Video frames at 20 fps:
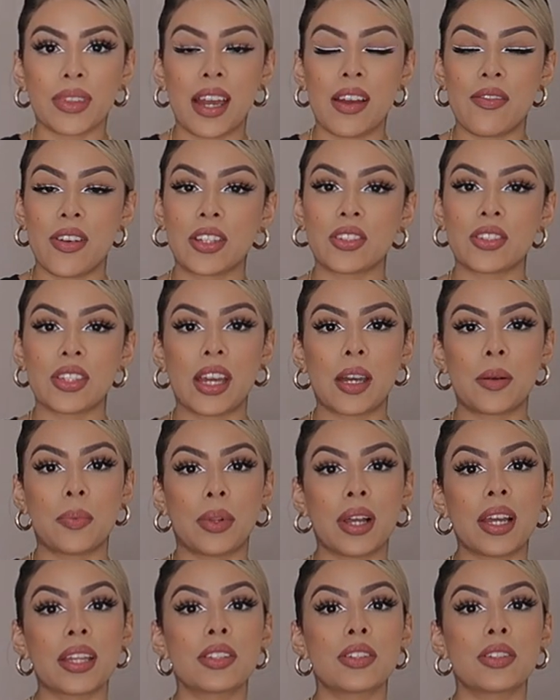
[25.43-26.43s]
I've actually
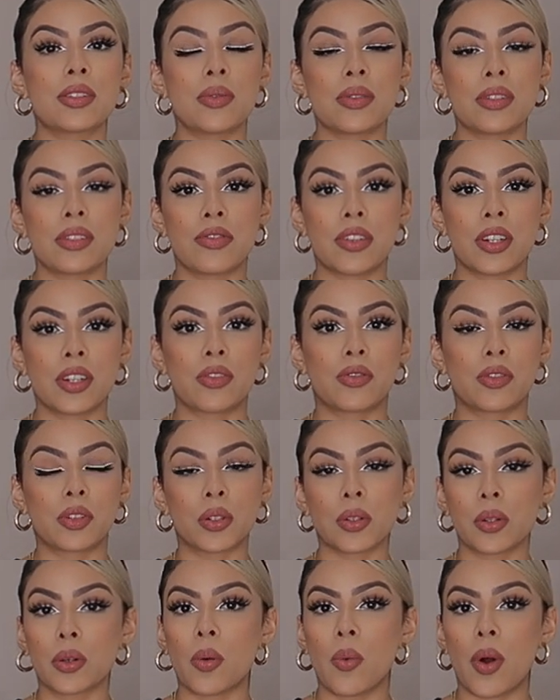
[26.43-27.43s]
had planned to do this video for
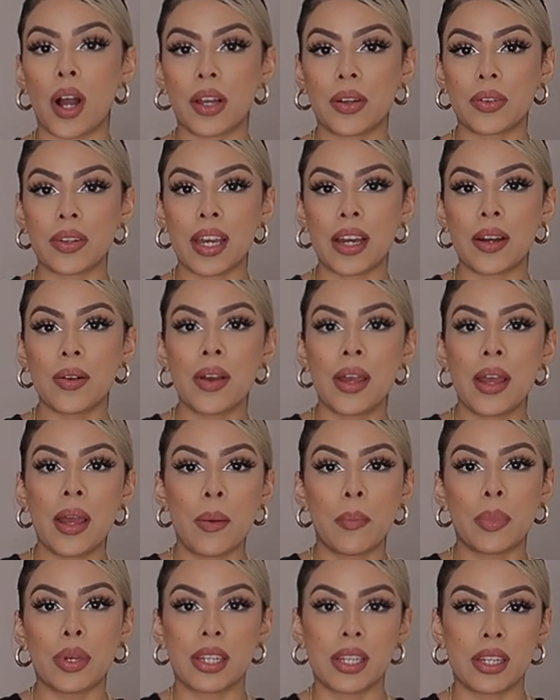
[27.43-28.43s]
a little while now,
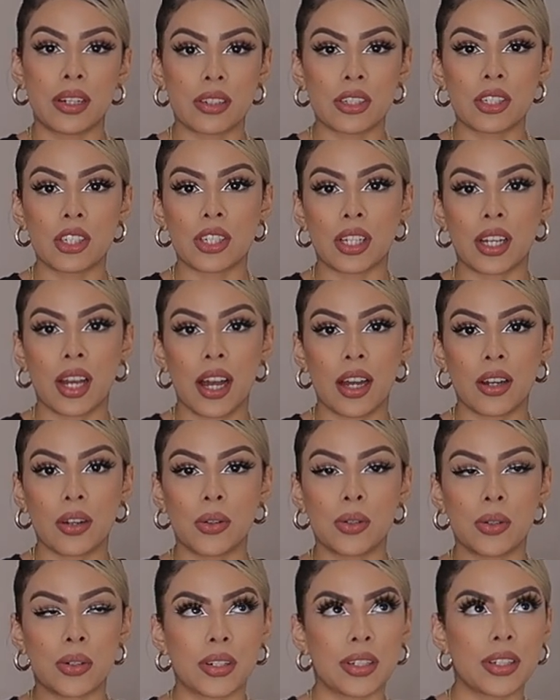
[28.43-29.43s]
but here in
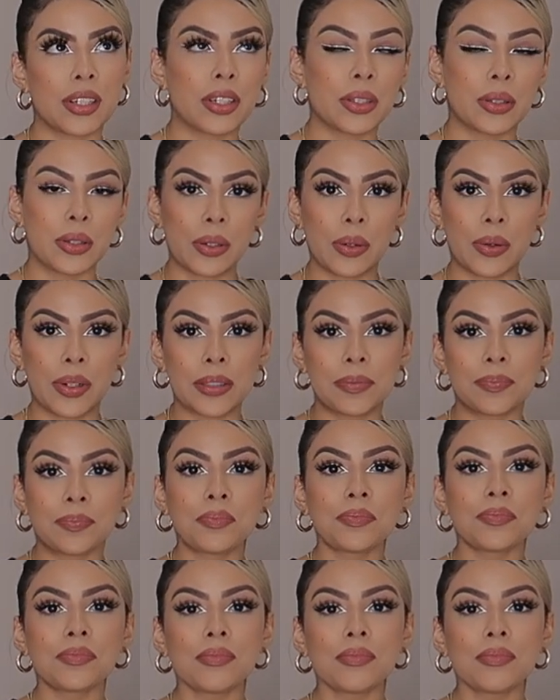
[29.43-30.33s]
Chicago or in Illinois